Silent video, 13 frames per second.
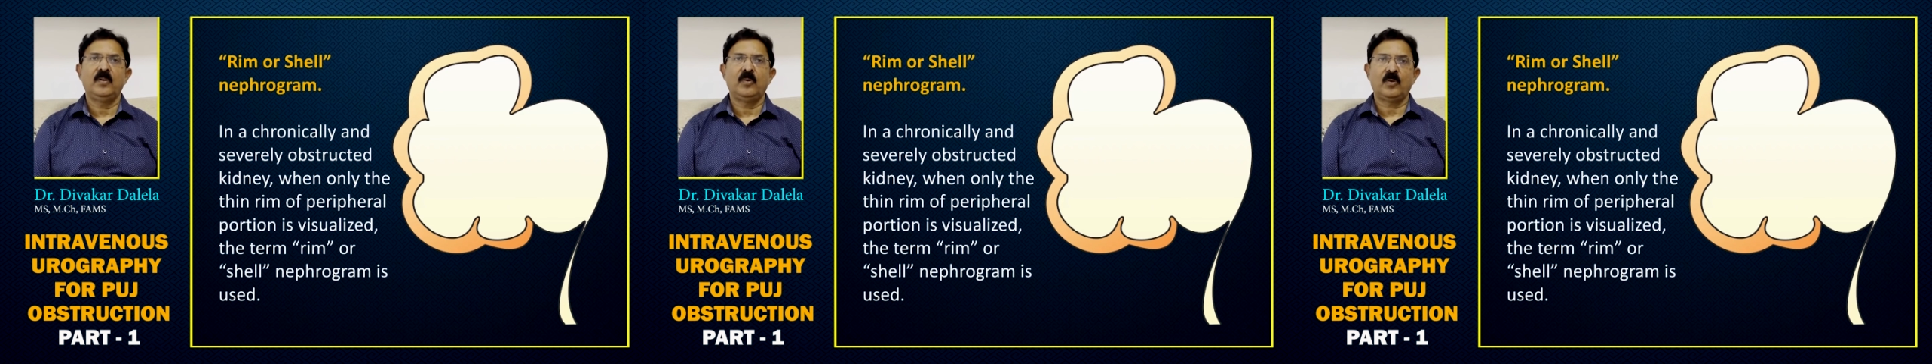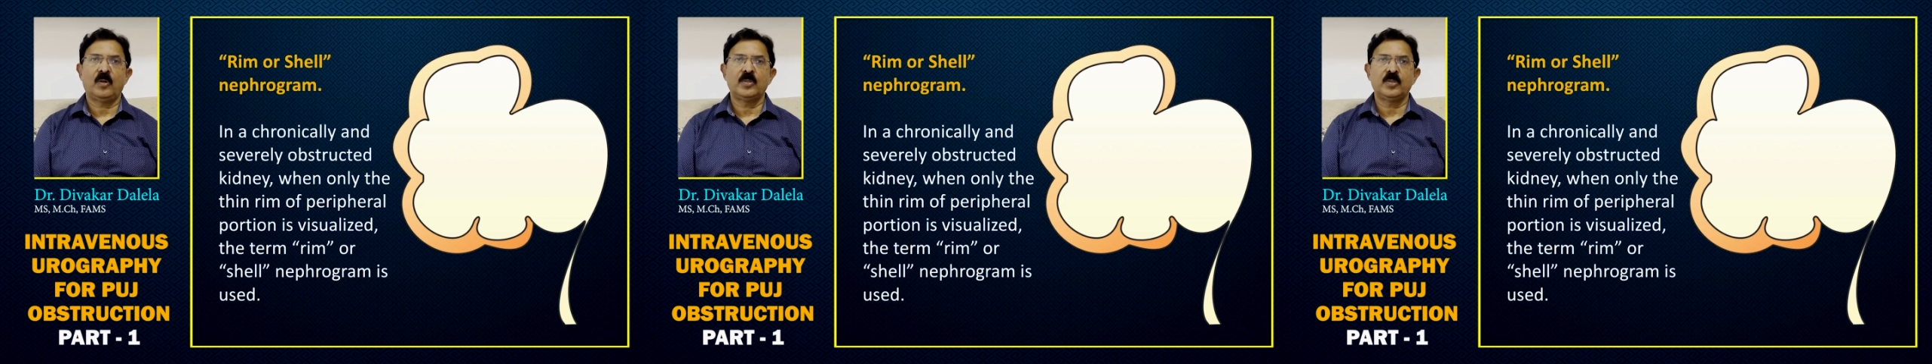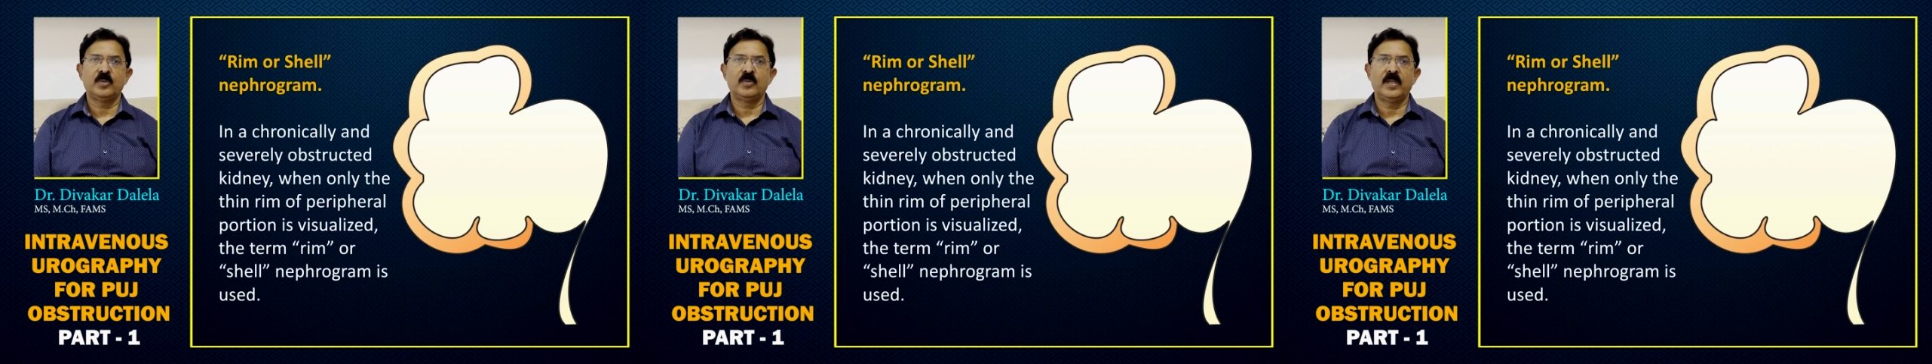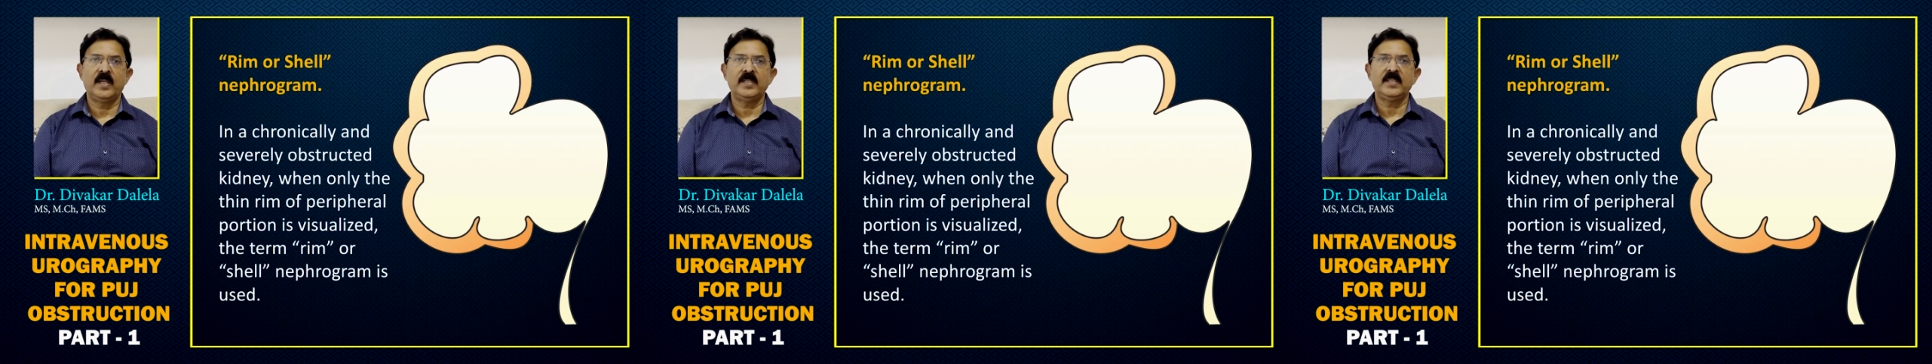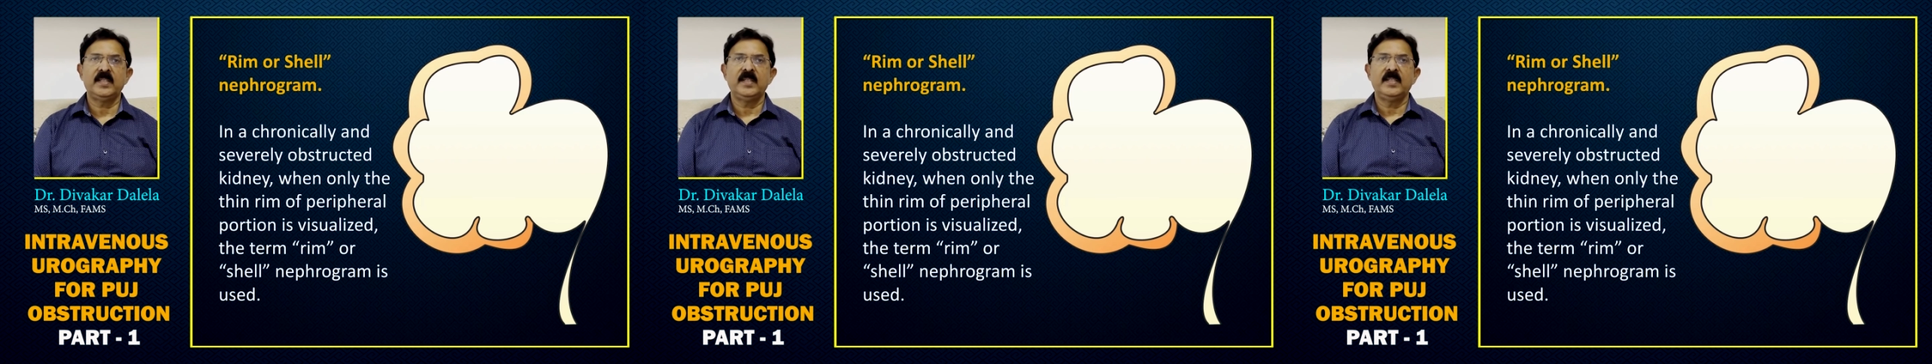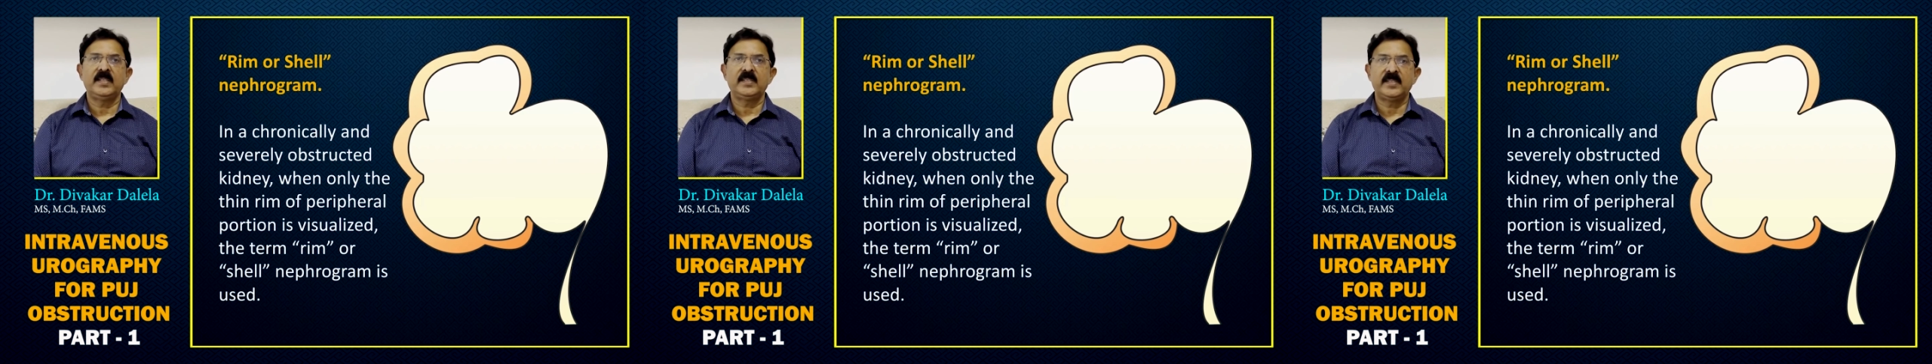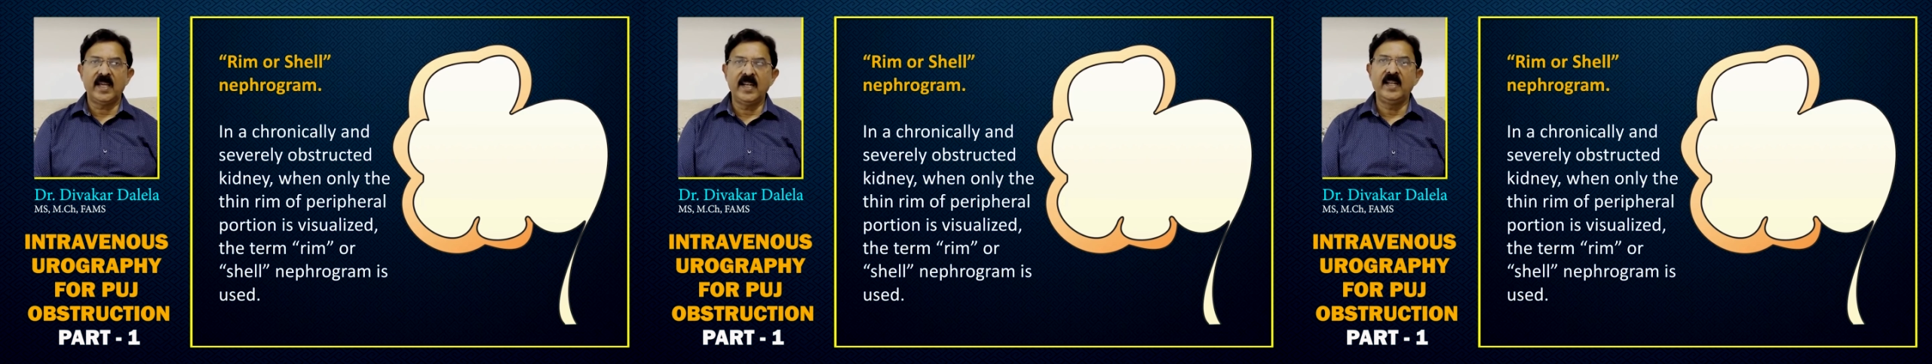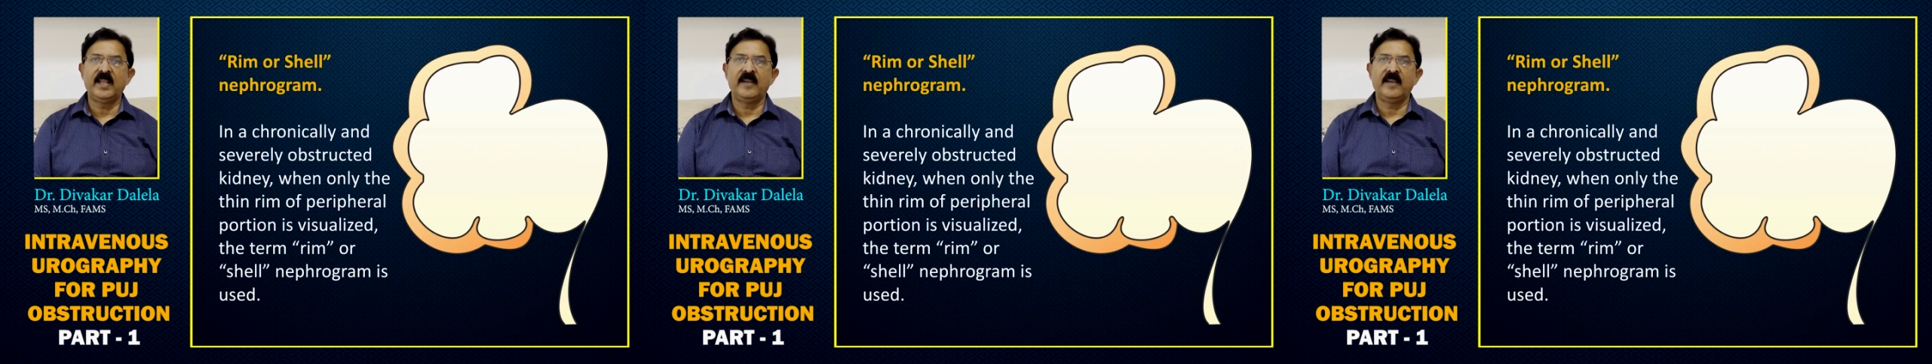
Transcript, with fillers: or also known as shell